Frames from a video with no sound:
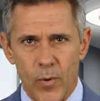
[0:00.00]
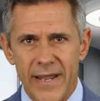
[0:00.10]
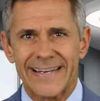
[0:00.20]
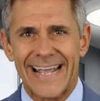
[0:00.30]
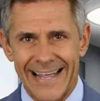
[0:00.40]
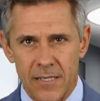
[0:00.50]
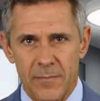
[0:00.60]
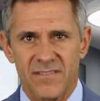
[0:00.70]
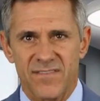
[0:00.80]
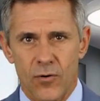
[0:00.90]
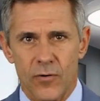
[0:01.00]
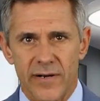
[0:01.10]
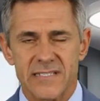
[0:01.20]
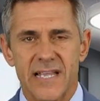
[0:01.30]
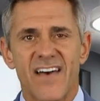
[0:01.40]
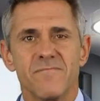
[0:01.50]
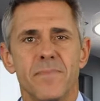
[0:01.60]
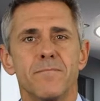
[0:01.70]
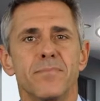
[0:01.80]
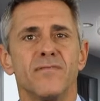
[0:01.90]
We at Element Forex
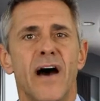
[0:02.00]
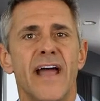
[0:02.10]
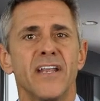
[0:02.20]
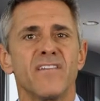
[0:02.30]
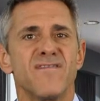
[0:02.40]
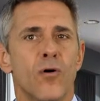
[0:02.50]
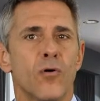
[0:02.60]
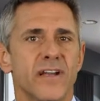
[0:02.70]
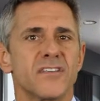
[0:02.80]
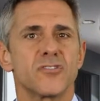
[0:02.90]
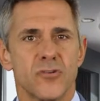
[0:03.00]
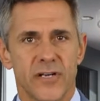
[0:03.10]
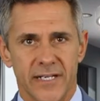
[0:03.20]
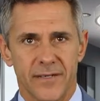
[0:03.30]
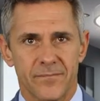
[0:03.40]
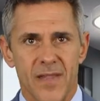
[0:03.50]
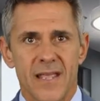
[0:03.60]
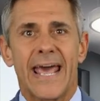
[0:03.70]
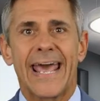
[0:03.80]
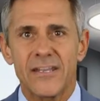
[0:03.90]
have been providing Forex trading,
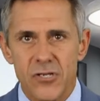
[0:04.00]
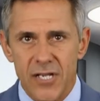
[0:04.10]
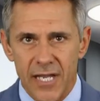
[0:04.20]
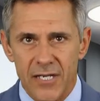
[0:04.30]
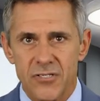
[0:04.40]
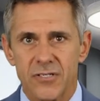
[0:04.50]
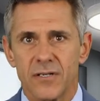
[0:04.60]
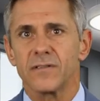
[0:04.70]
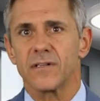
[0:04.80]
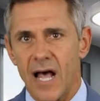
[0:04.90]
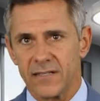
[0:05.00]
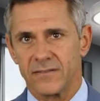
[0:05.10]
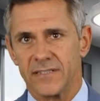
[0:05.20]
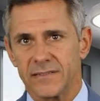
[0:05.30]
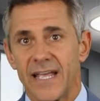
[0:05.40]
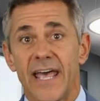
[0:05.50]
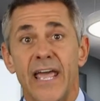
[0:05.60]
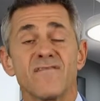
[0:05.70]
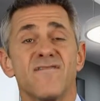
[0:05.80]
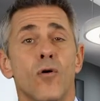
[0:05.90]
educational content,
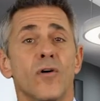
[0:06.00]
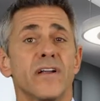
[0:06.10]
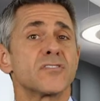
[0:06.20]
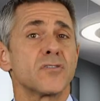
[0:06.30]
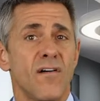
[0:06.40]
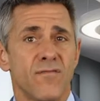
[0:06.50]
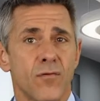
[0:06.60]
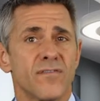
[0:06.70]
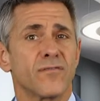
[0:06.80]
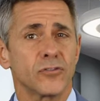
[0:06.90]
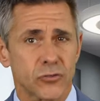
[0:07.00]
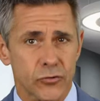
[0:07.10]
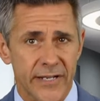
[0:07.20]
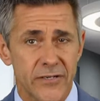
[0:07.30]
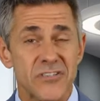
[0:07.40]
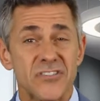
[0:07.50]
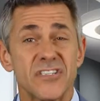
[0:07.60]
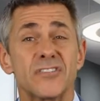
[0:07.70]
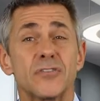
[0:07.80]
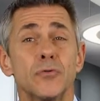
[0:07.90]
and Forex software for traders
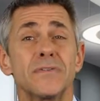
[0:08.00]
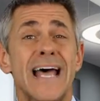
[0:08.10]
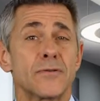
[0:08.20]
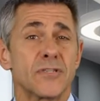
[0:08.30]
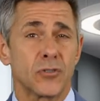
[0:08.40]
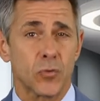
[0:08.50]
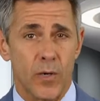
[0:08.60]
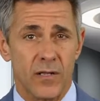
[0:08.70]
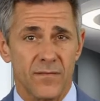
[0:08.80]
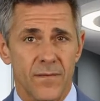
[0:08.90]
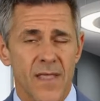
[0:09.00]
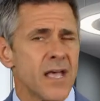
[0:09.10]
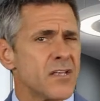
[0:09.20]
since 2012.